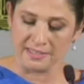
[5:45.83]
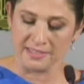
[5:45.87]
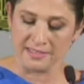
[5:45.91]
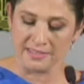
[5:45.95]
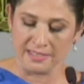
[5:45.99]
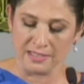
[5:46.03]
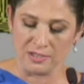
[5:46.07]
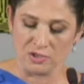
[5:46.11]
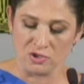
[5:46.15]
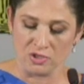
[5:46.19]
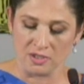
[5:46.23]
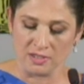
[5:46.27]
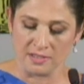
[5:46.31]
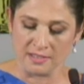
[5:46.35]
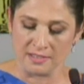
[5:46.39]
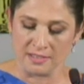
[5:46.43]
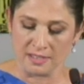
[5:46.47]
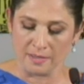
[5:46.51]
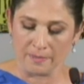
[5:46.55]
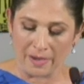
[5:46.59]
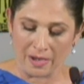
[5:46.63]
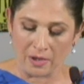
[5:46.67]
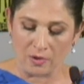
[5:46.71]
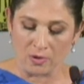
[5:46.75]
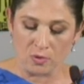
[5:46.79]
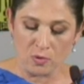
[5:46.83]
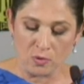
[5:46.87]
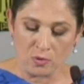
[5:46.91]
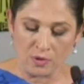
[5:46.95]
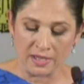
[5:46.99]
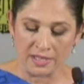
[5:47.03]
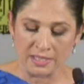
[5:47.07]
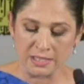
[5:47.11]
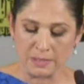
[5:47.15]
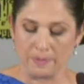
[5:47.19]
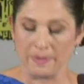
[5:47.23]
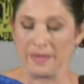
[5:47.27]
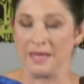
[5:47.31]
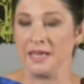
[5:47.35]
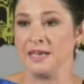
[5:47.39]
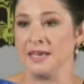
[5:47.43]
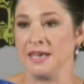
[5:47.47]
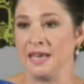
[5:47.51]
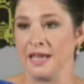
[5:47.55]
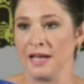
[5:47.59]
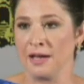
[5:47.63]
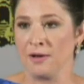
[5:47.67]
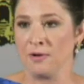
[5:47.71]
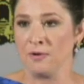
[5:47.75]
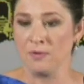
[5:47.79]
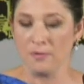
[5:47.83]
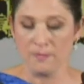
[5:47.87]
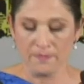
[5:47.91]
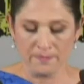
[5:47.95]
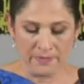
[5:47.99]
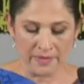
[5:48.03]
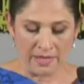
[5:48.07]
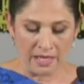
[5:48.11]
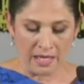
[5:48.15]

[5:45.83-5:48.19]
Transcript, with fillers: decisions about who gets paid now